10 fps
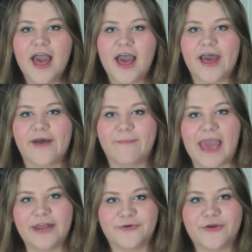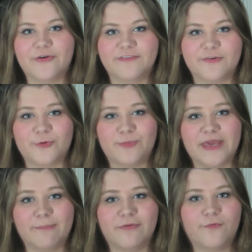I don't know if it will be
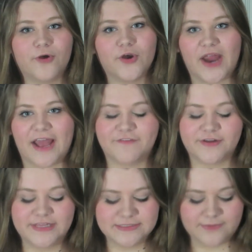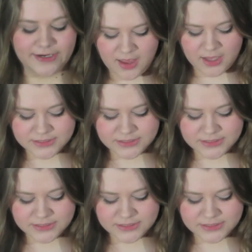up before or after this one.